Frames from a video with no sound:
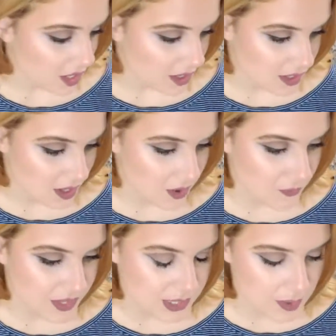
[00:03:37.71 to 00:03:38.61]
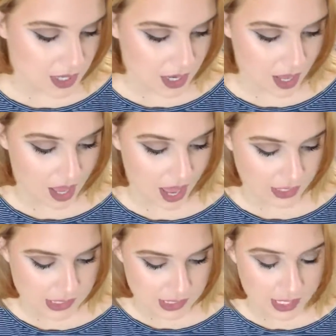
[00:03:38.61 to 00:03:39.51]
So this one,
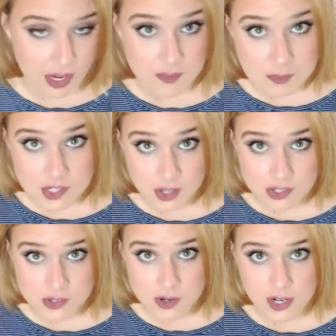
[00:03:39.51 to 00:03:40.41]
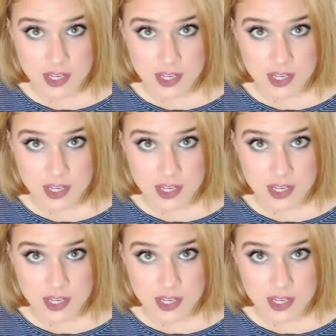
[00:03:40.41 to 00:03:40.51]
actually, I got from the dollar store,